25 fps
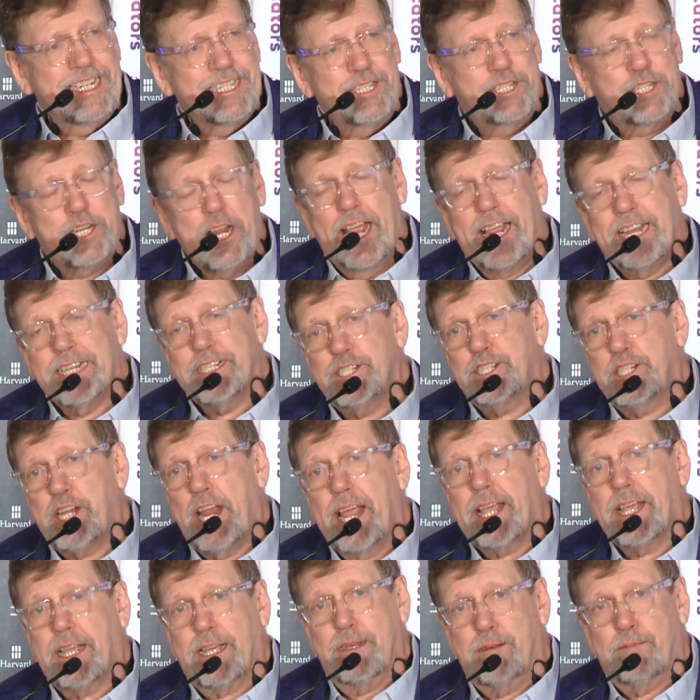Jane
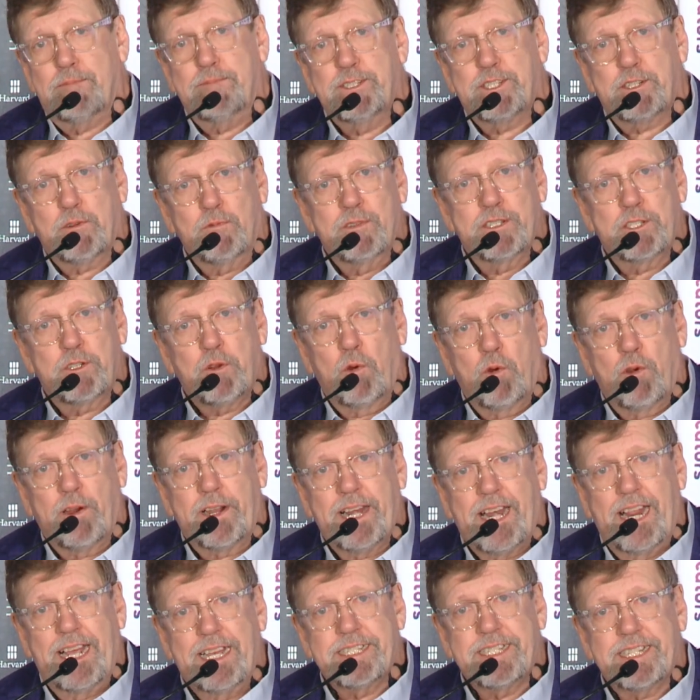Jacobs was
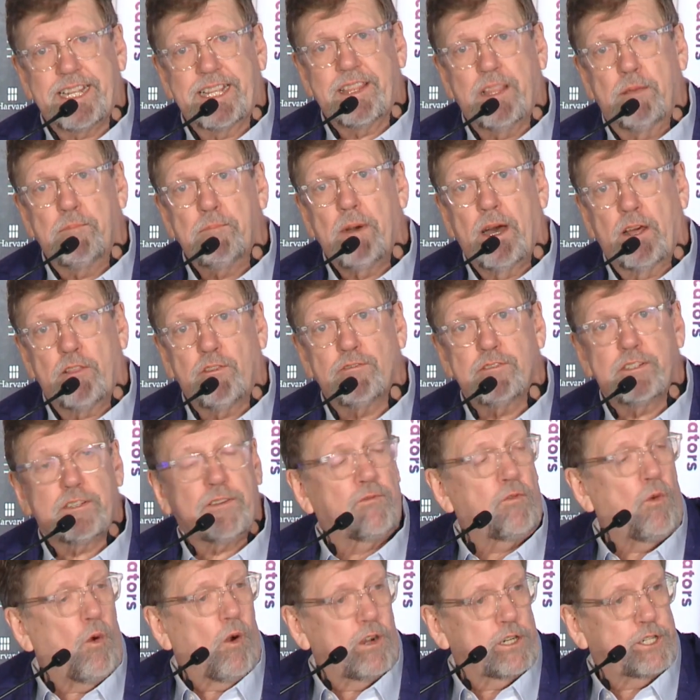organizing the Mothers
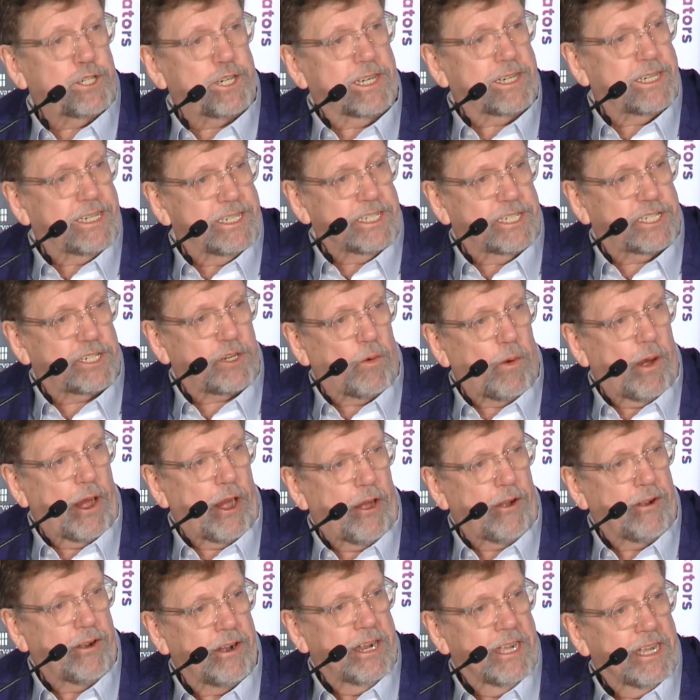of Washington
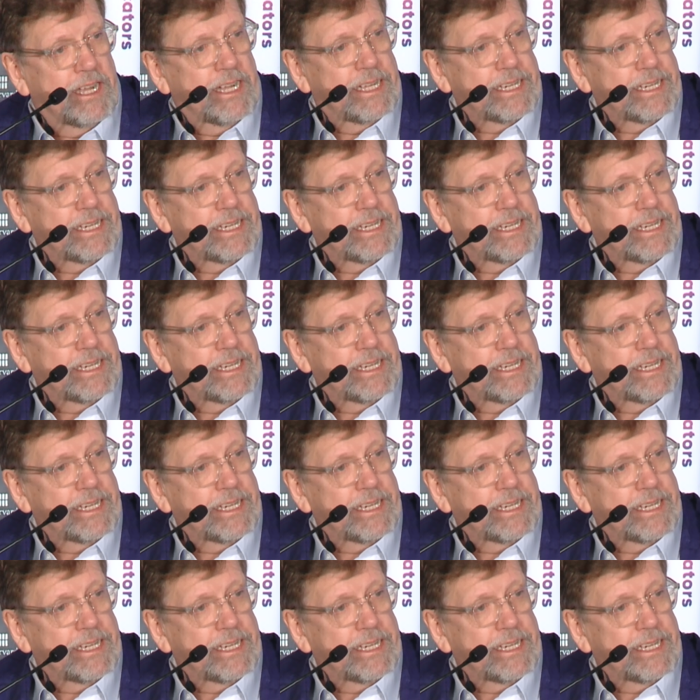Square